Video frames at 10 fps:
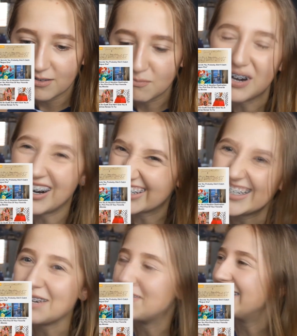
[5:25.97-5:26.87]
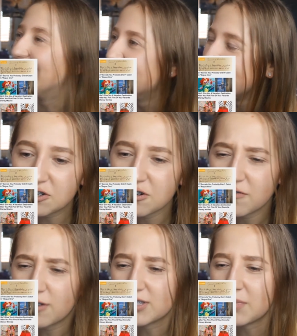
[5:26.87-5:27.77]
Mark, damn it. True or
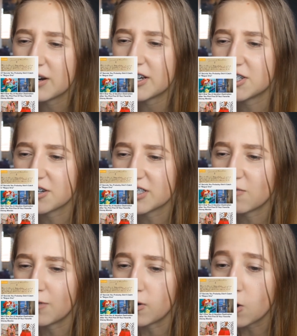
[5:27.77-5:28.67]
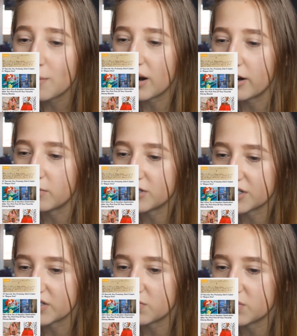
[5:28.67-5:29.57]
false, Mary and Joseph were not married when
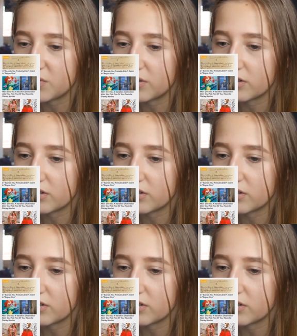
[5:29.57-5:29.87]
Jesus was born.